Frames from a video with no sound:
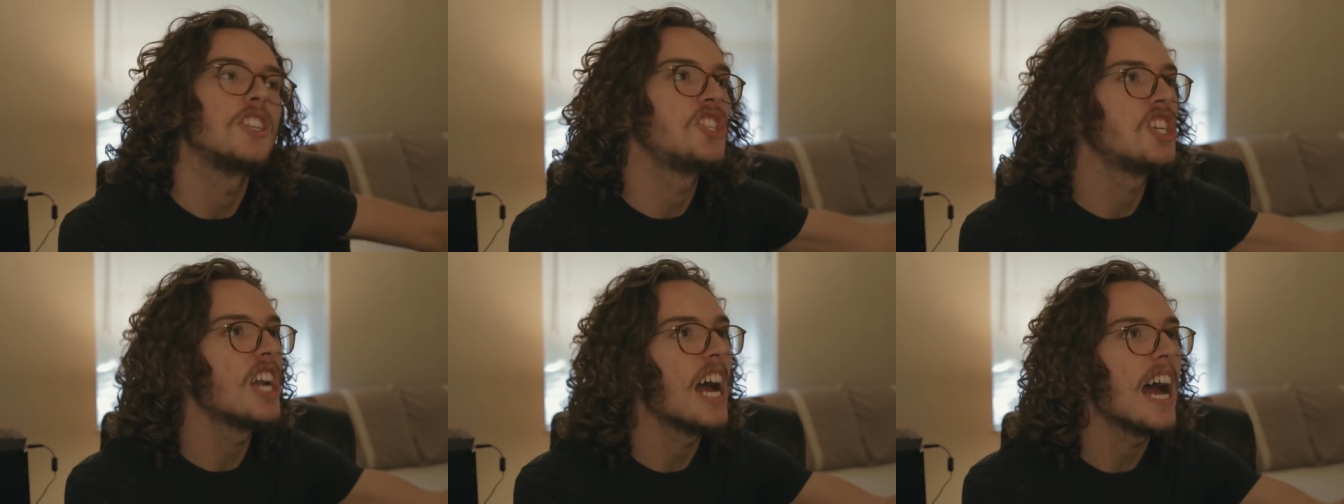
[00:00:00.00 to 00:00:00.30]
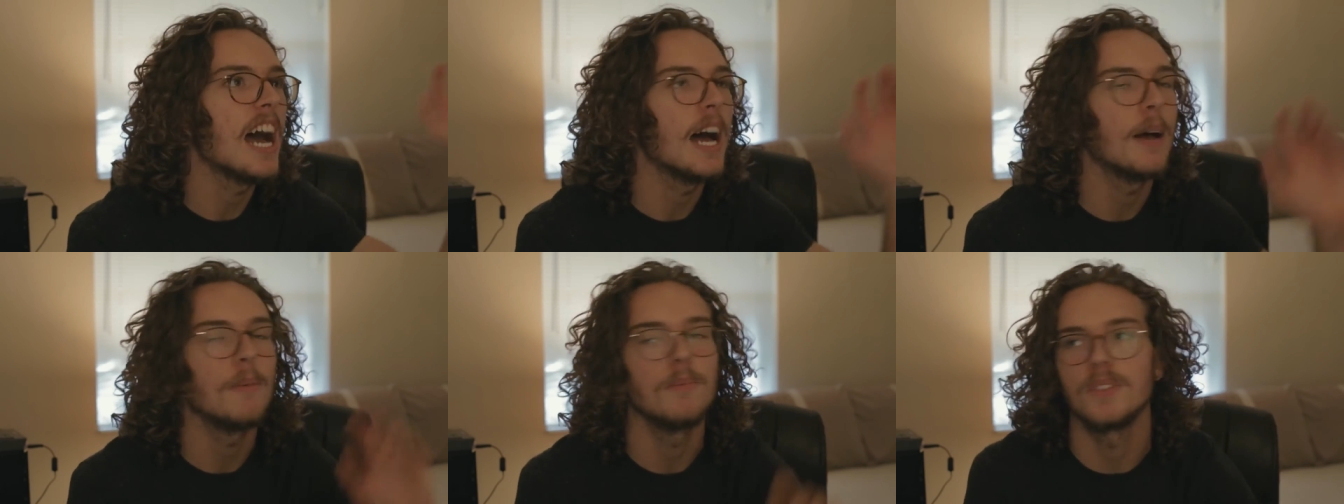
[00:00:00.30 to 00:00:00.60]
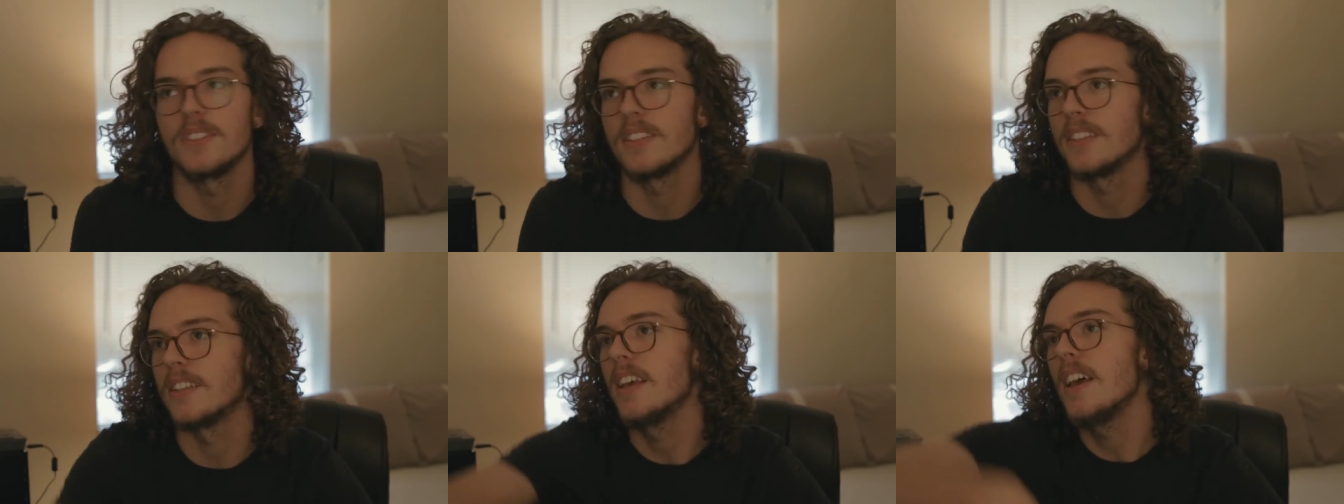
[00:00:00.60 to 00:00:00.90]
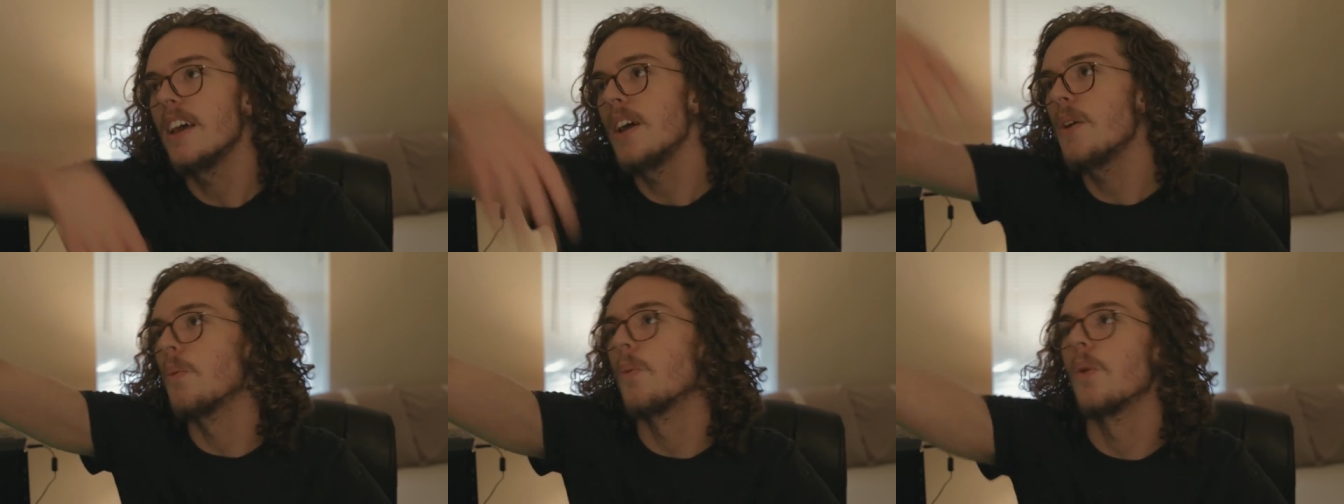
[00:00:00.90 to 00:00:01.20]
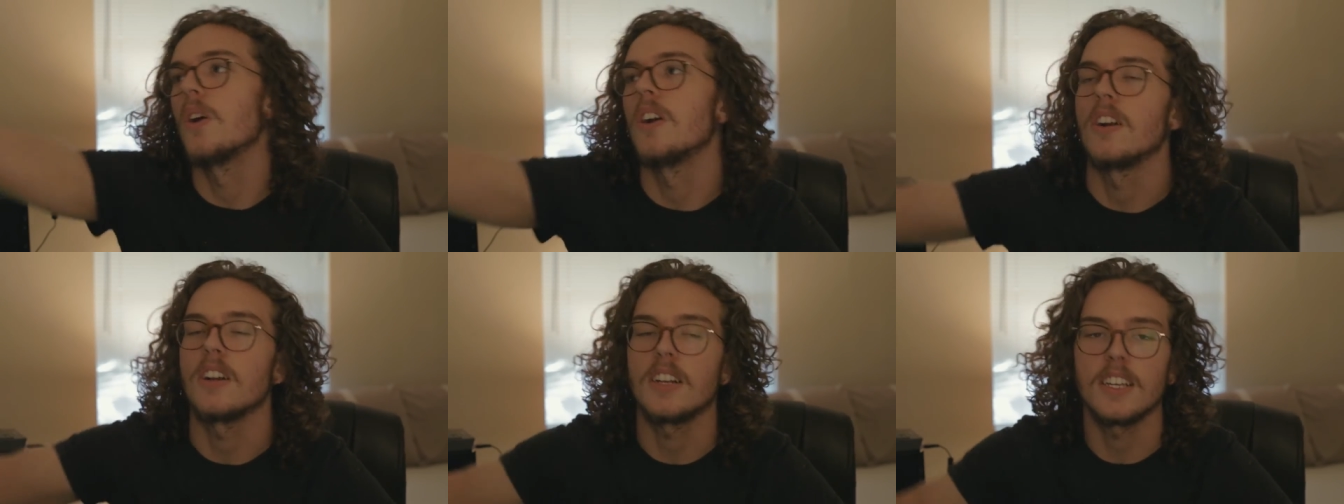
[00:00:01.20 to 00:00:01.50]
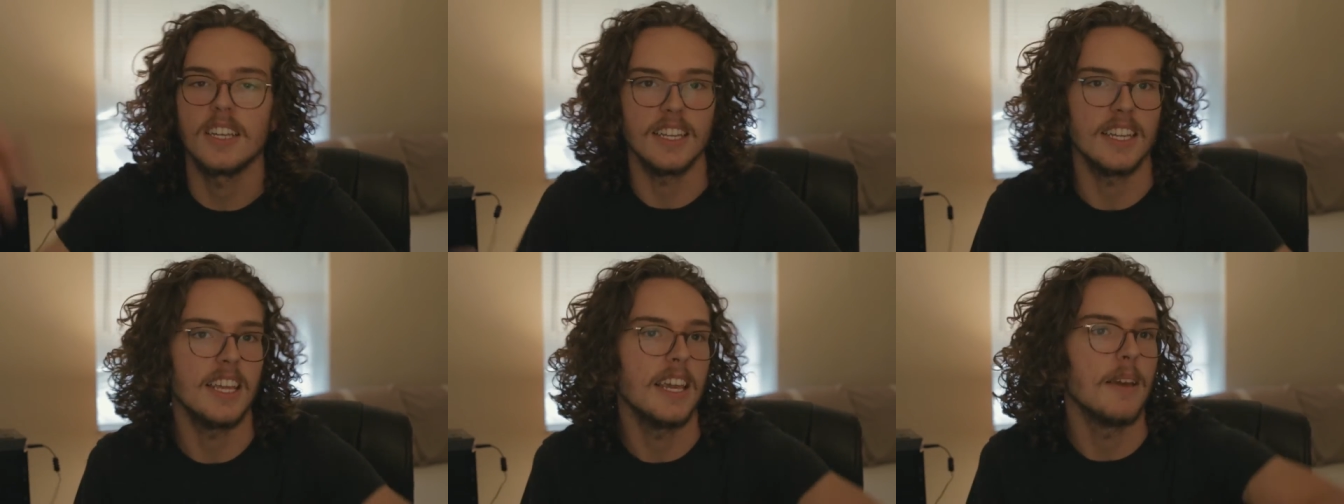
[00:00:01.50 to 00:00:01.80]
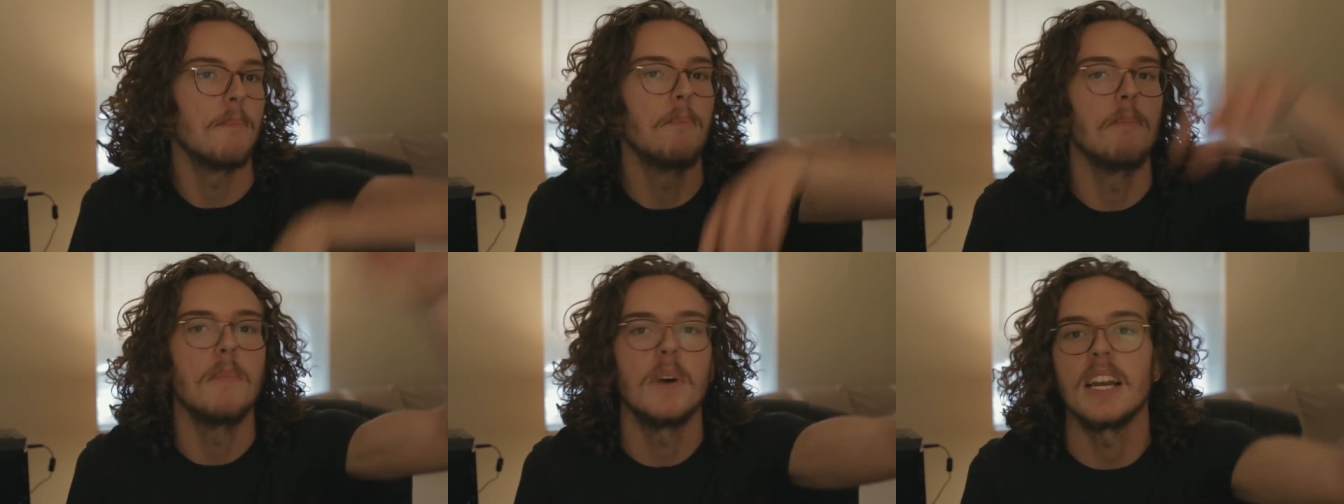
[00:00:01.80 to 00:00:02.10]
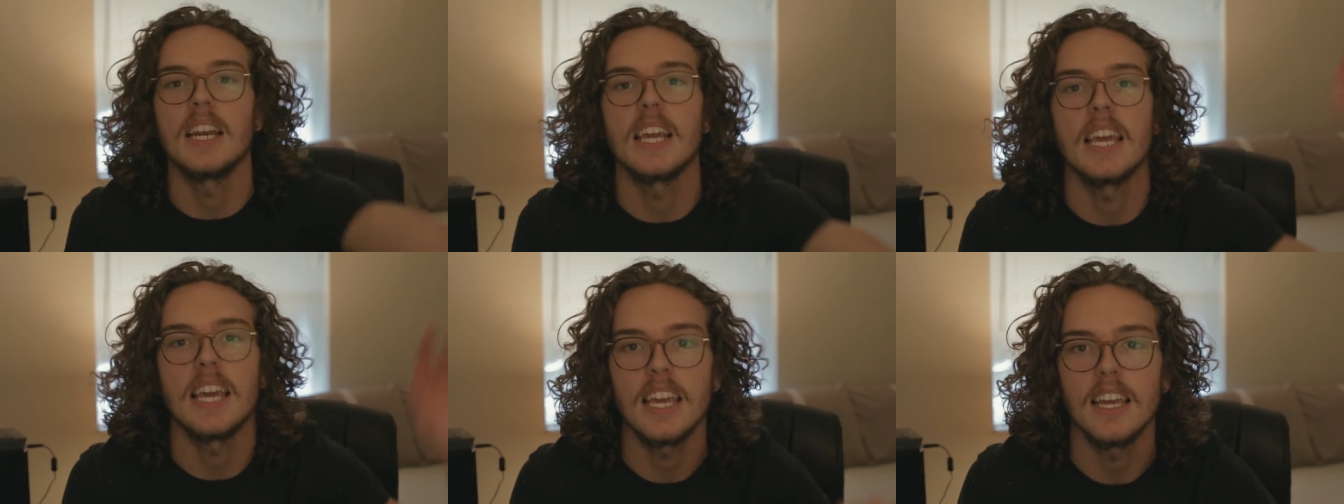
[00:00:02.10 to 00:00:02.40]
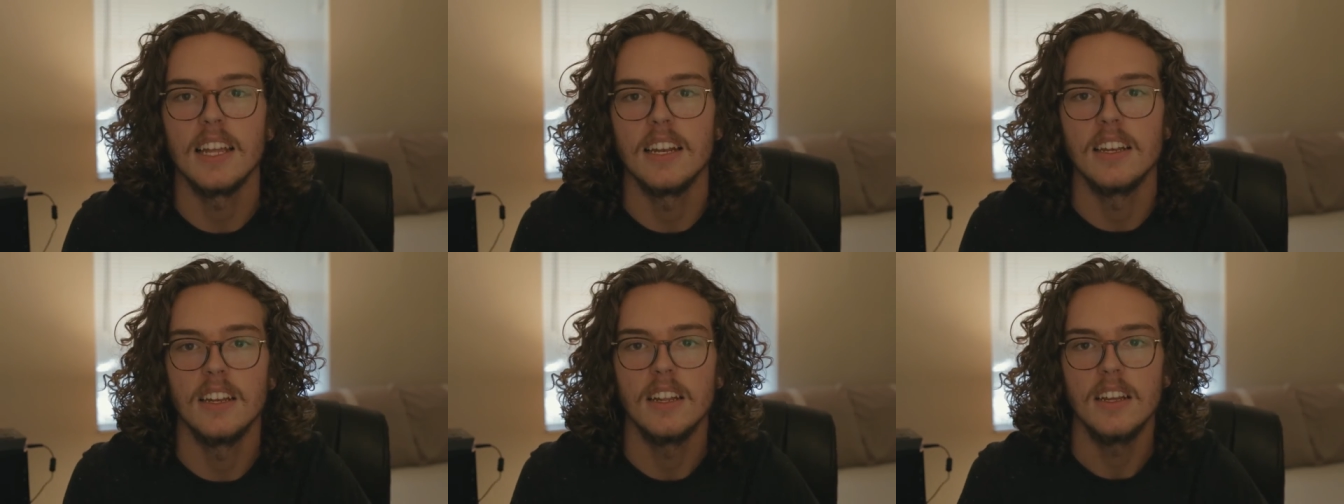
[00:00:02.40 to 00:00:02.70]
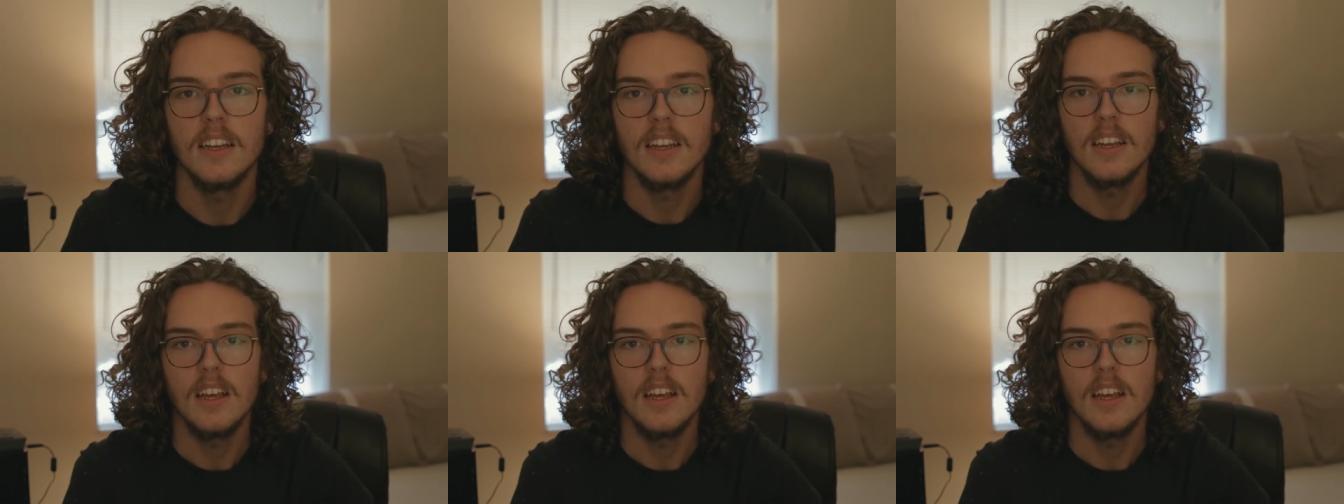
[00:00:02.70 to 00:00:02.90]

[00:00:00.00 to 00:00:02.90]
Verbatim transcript: jobs and work and get money and.